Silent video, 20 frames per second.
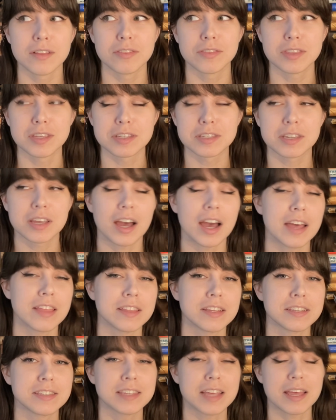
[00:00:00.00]
this guy
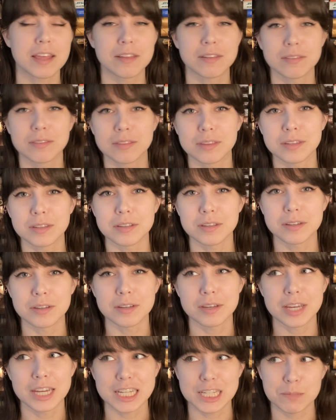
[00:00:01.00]
that set the
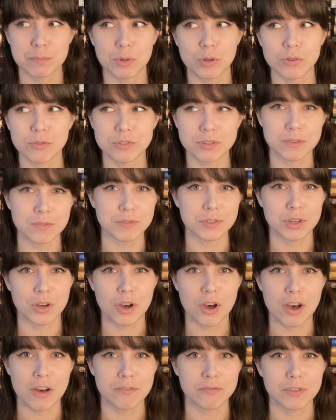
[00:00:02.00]
explosives
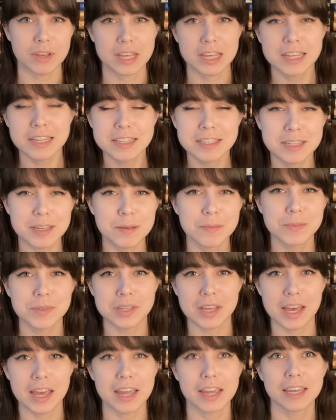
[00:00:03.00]
off, he seems
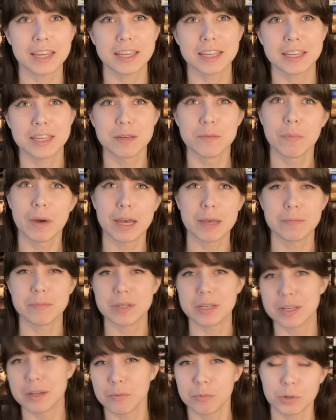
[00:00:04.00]
like he might
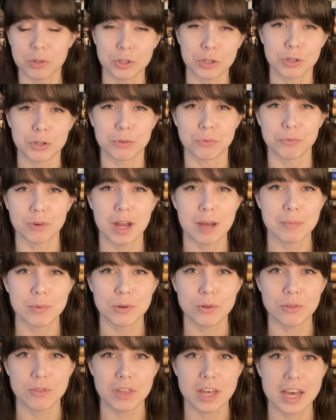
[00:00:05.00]
be a really good
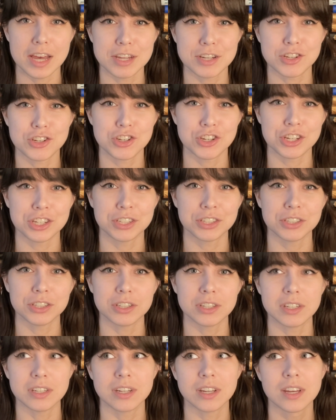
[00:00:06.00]
rebel that she
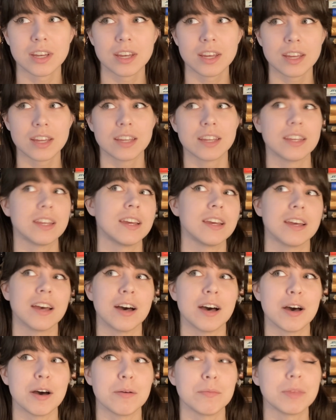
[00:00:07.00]
could
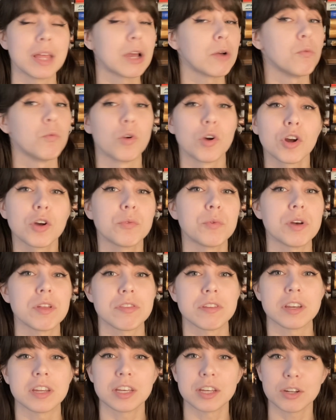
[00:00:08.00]
uh, like work with
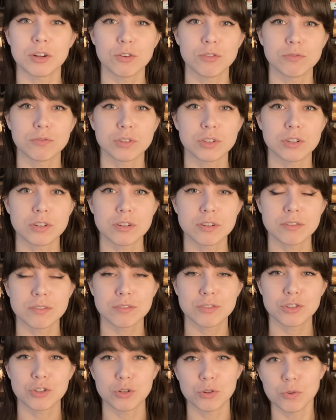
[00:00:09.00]
and get over
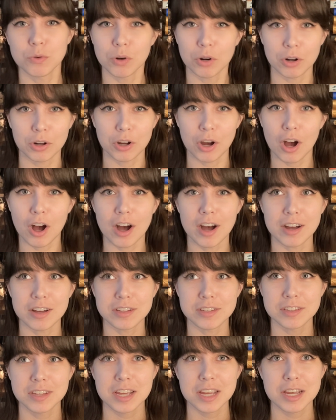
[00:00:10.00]
to her
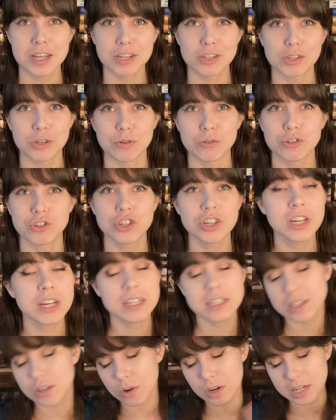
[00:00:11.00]
cause. So she
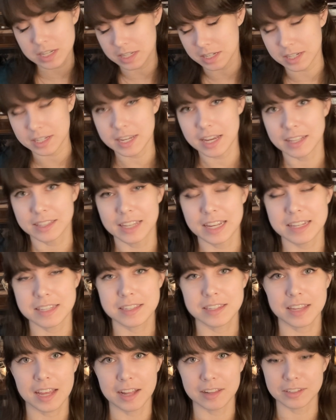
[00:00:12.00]
has no idea yet that
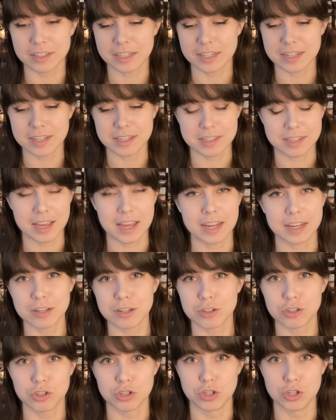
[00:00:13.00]
Skelly is like
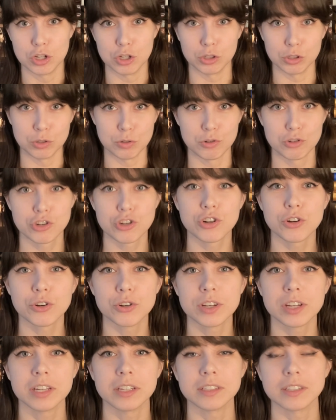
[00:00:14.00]
delusional
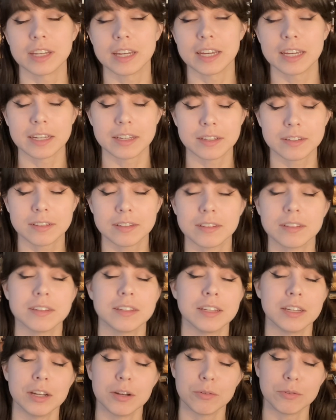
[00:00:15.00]
and like,
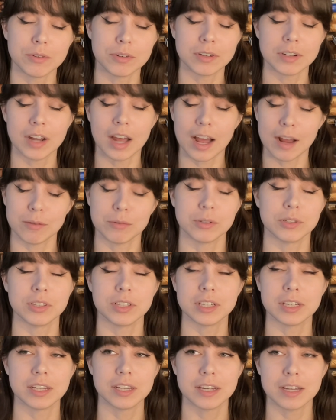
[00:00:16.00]
you know, not
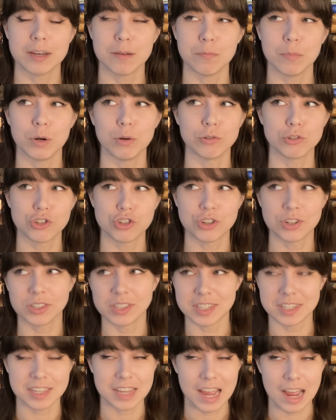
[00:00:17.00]
really
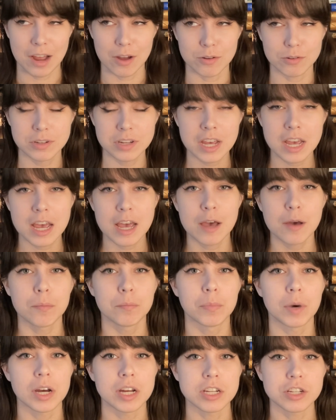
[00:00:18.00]
emotionally sound,
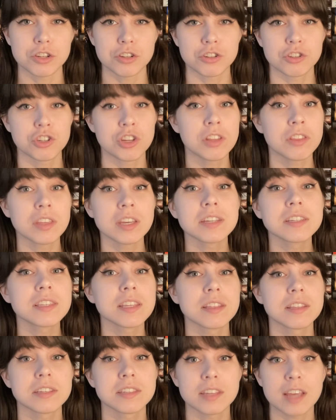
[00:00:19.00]
but she thinks
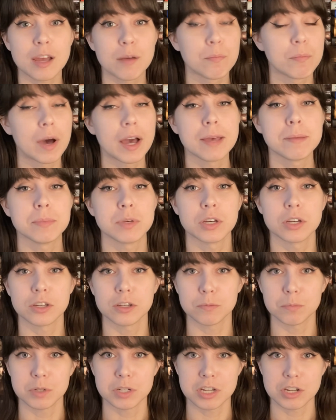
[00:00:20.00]
that this guy might be a
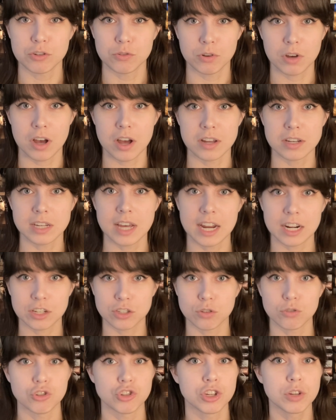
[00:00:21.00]
good potential contact.
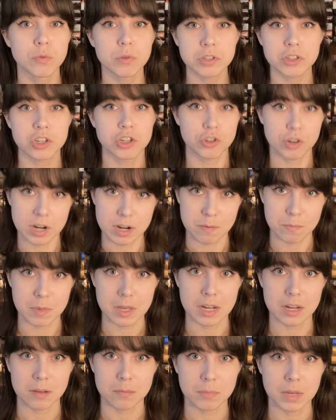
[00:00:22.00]
So she wants to try to
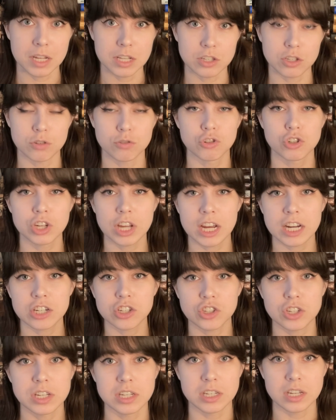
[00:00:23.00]
meet him. And so she
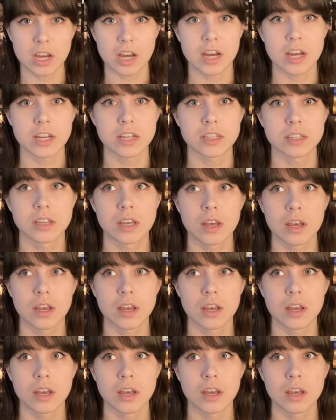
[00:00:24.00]
actually does